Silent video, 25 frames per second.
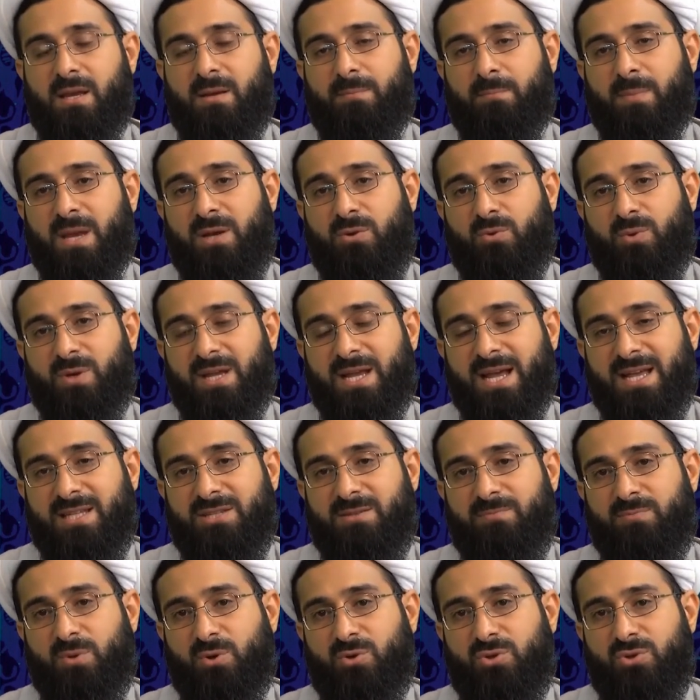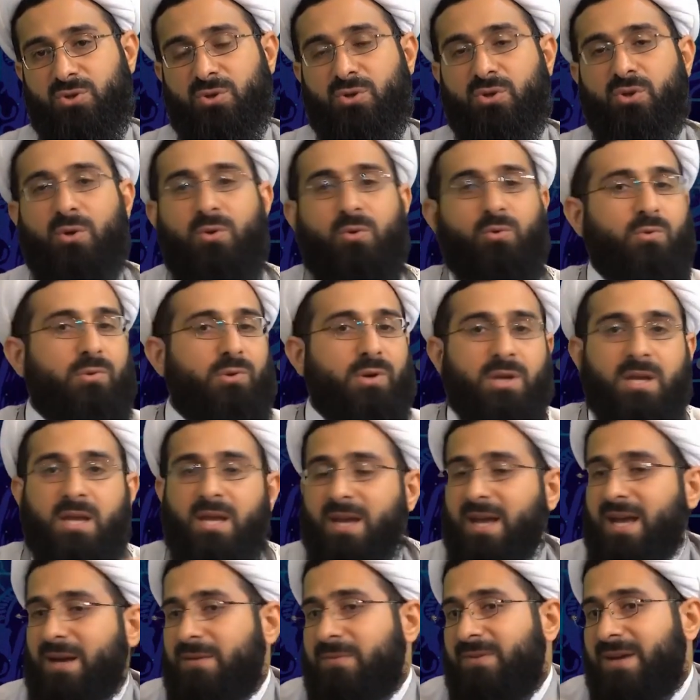But when I spoke to you,
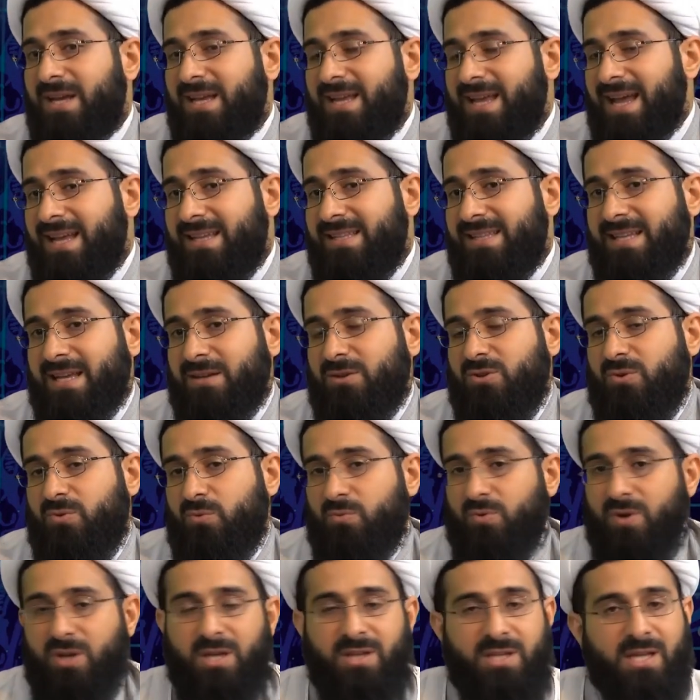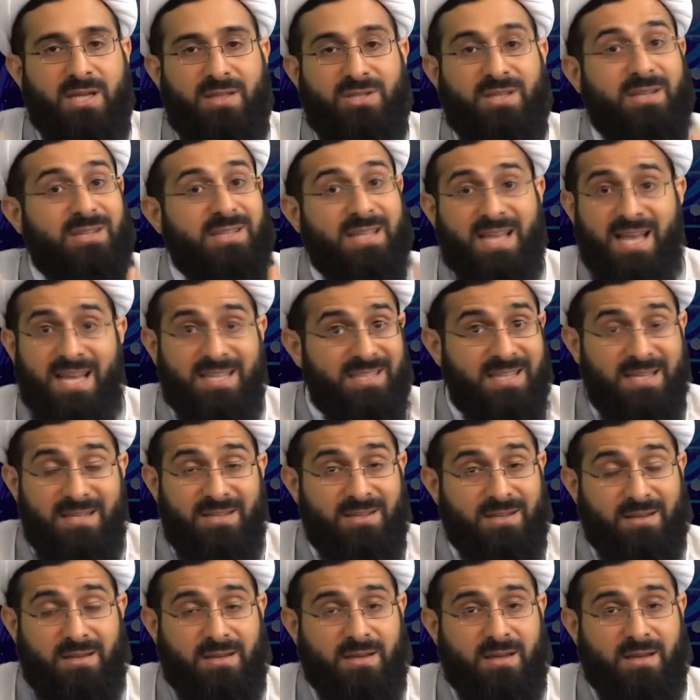I realized that you wouldn't understand it.